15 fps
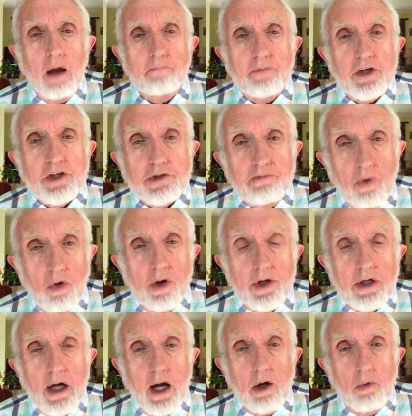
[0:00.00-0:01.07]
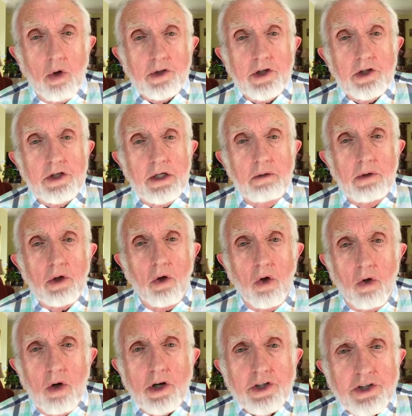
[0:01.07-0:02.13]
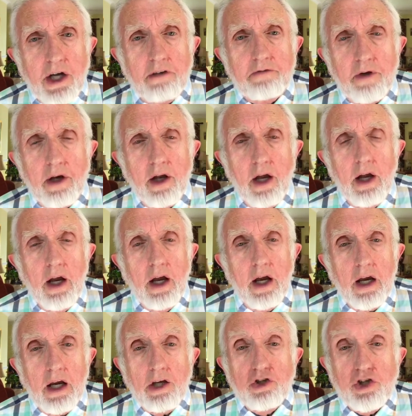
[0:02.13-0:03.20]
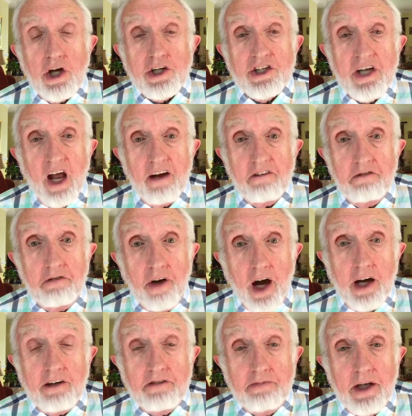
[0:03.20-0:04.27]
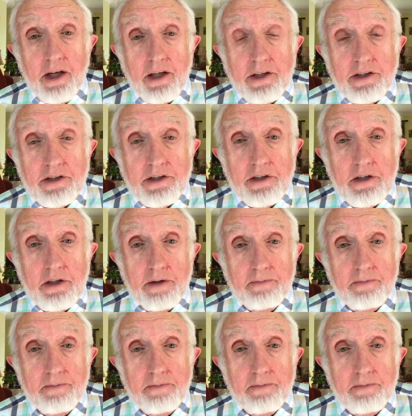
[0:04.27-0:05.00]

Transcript: This morning, I want to deal with all seven in just 5 minutes.